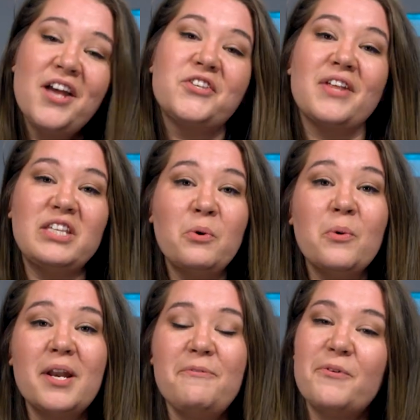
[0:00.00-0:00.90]
So that's what
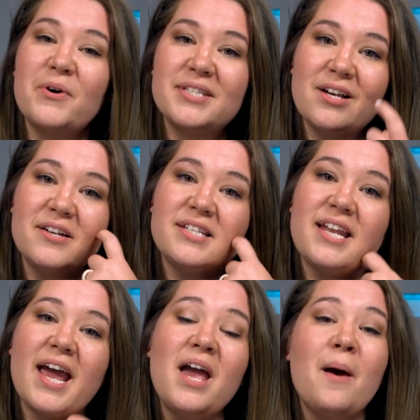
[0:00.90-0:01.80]
we're going to be focusing on
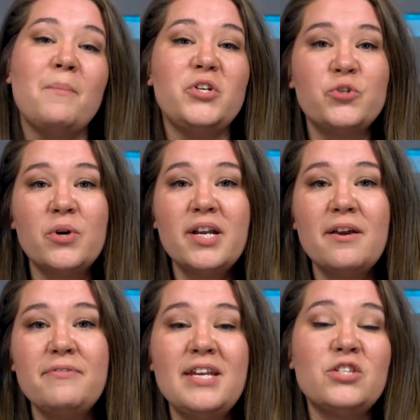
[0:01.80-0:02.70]
today. Majority
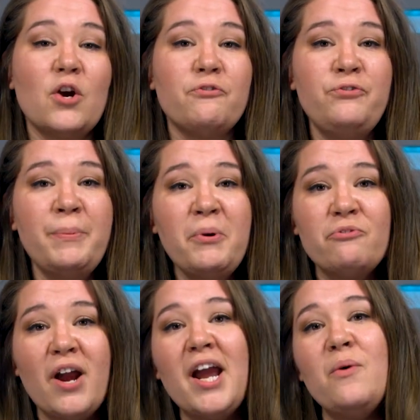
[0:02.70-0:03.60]
of these are flip
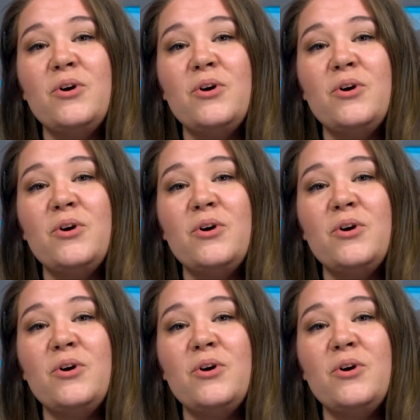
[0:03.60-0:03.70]
and write,